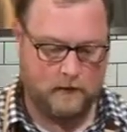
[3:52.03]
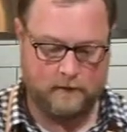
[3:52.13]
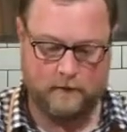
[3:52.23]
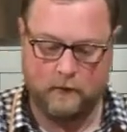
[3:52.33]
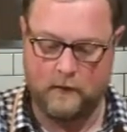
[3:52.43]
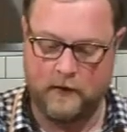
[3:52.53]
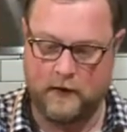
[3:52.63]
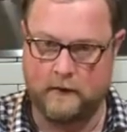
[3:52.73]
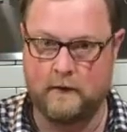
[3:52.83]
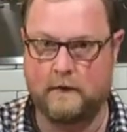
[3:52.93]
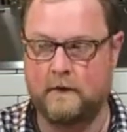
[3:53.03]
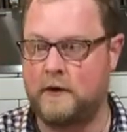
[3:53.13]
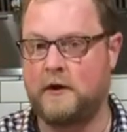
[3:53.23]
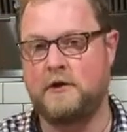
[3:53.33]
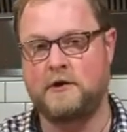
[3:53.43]
this is when we can do
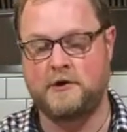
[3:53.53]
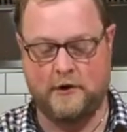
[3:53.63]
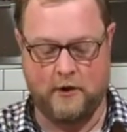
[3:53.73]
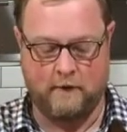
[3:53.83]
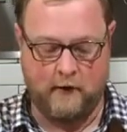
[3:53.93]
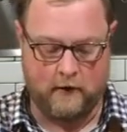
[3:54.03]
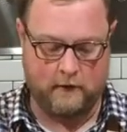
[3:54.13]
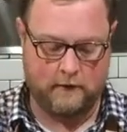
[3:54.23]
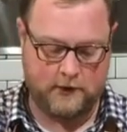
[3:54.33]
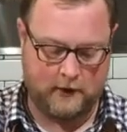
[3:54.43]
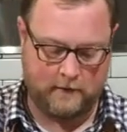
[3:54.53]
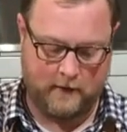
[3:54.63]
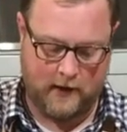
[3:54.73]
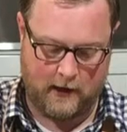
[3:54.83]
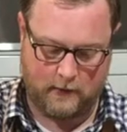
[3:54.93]
the addition of our chicken
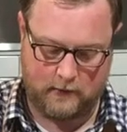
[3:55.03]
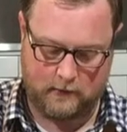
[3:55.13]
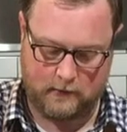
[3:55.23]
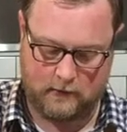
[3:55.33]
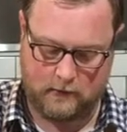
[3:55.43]
stock,